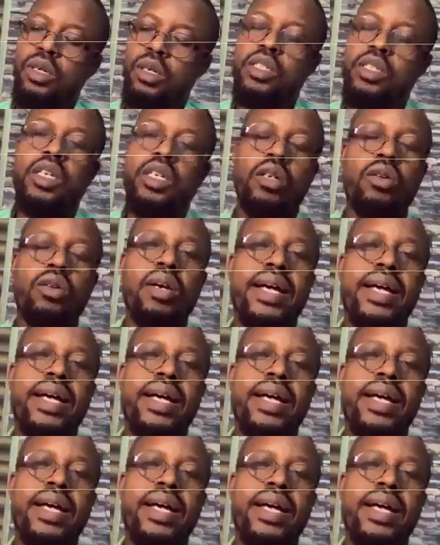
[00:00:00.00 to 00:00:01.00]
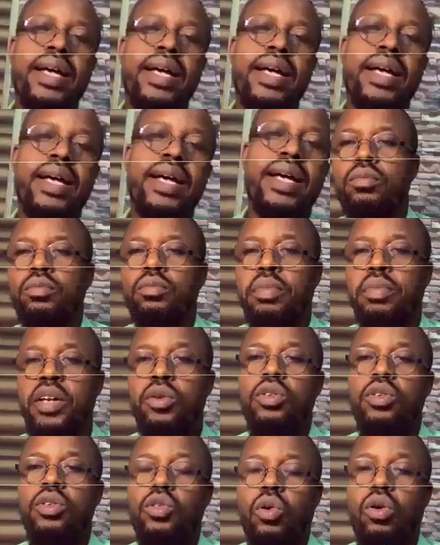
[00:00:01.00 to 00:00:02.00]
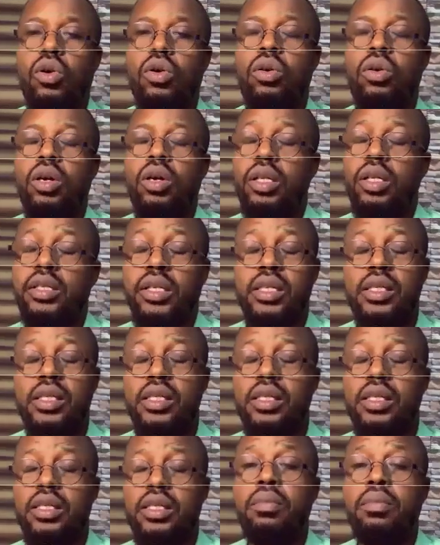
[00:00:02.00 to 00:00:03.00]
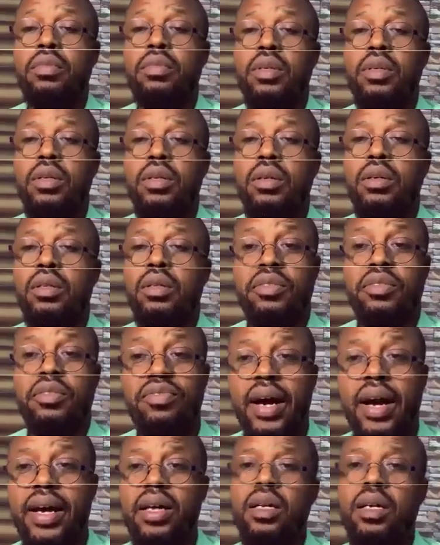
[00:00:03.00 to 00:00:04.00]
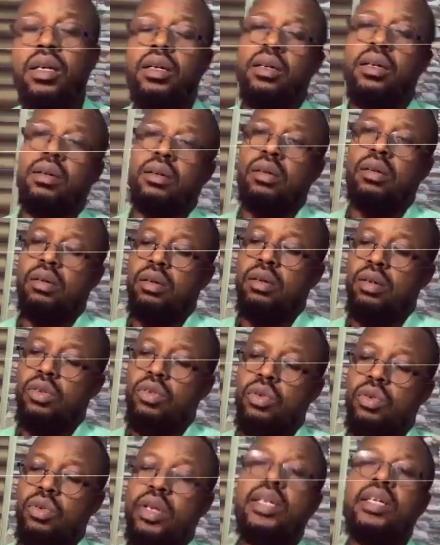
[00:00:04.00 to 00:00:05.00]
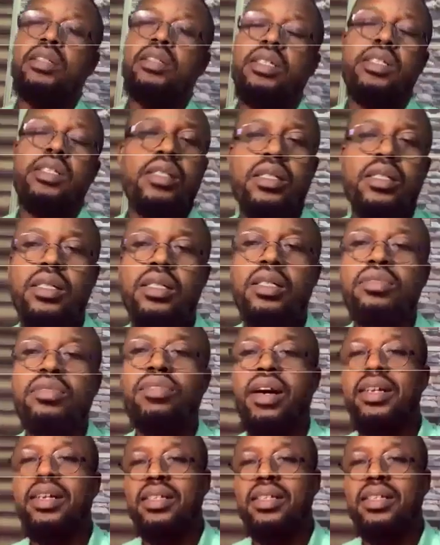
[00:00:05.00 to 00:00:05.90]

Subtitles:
The second item on the menu is called 360 DeFi. You enter 360 DeFi.